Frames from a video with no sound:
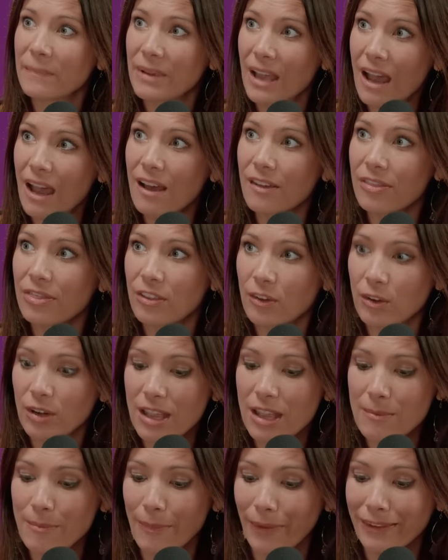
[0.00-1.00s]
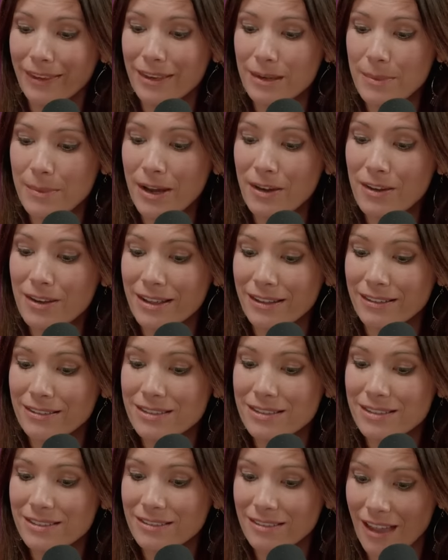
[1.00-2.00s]
Yeah, 38 million
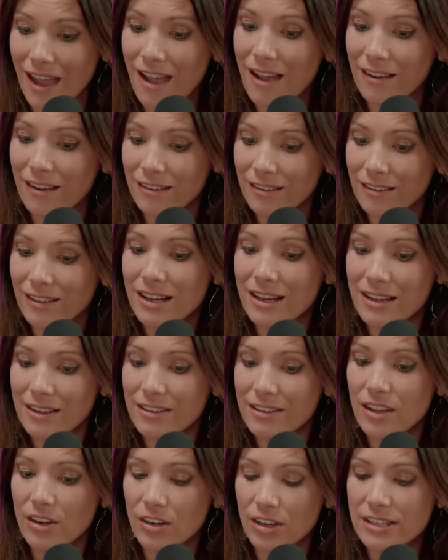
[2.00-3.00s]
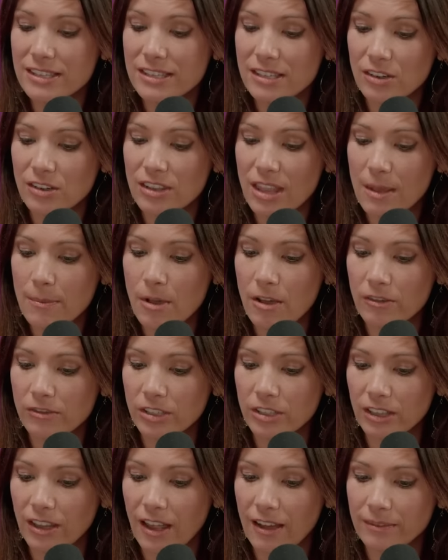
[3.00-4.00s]
Americans. Oof. Yeah that are considered that
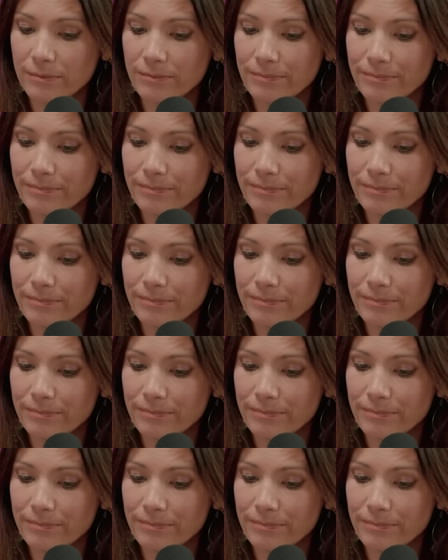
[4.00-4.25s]
poverty line.